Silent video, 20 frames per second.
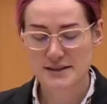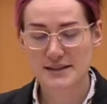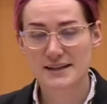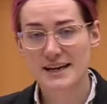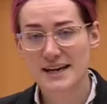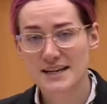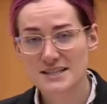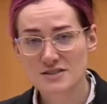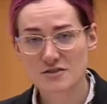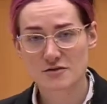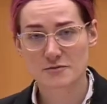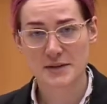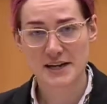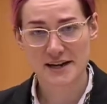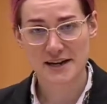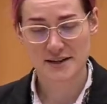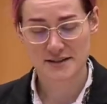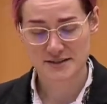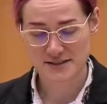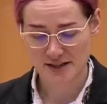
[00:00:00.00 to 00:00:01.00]
the case of
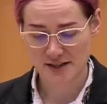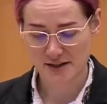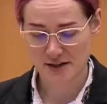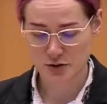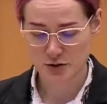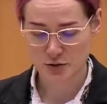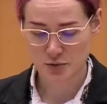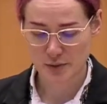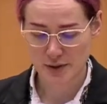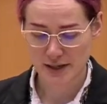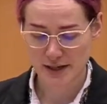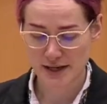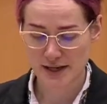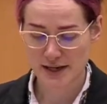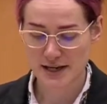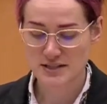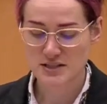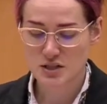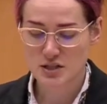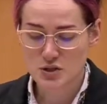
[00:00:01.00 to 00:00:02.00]
Mikhail
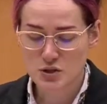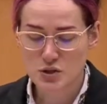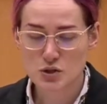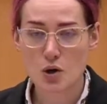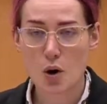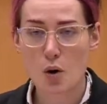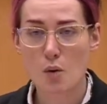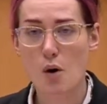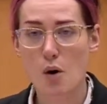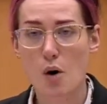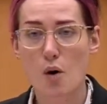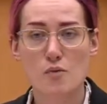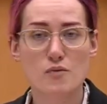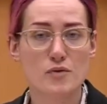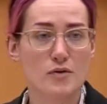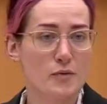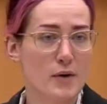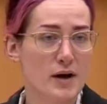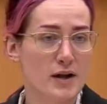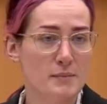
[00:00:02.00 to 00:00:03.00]
Saakashvili is so
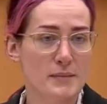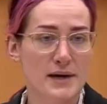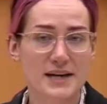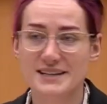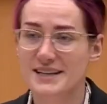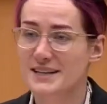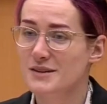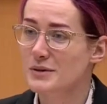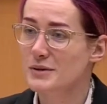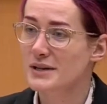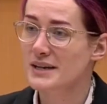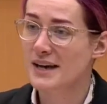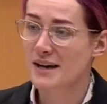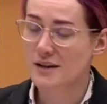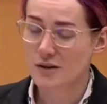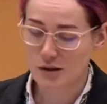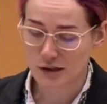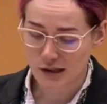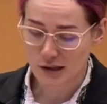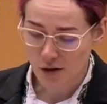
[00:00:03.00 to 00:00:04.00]
overwhelming that we
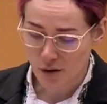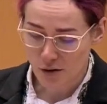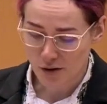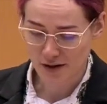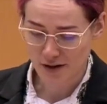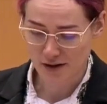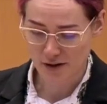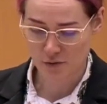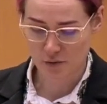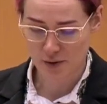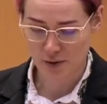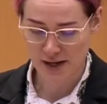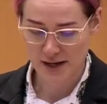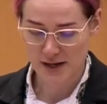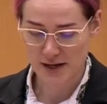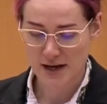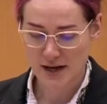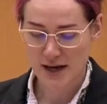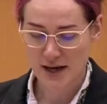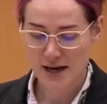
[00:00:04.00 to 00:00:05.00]
cannot look
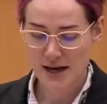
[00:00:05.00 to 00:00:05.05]
away.